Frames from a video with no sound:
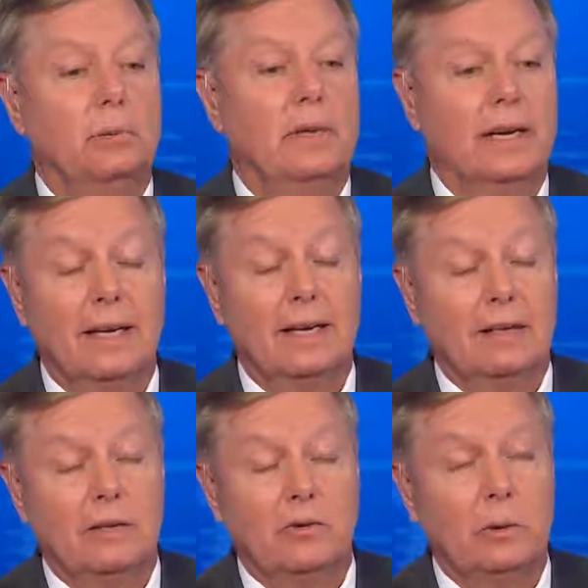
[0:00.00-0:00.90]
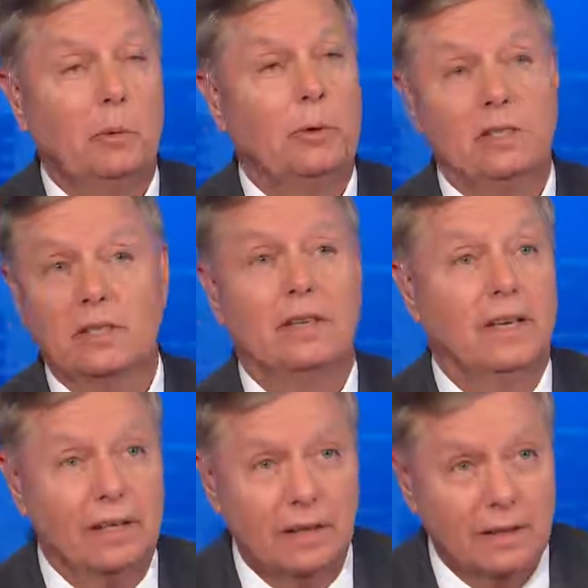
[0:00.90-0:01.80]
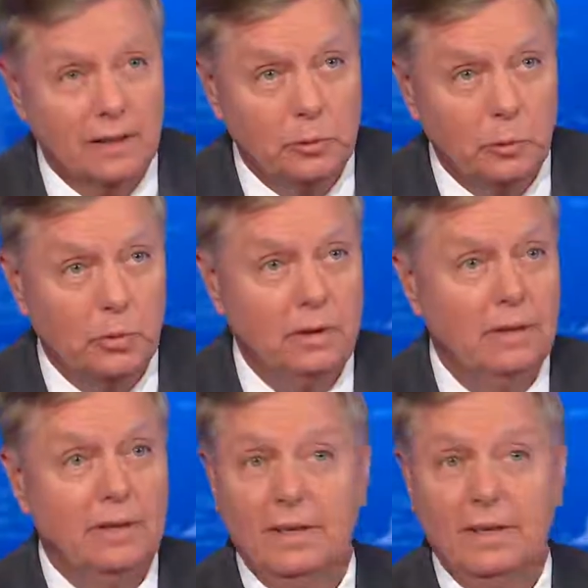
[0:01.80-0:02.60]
but I got a call from the president at 8 o'clock this morning.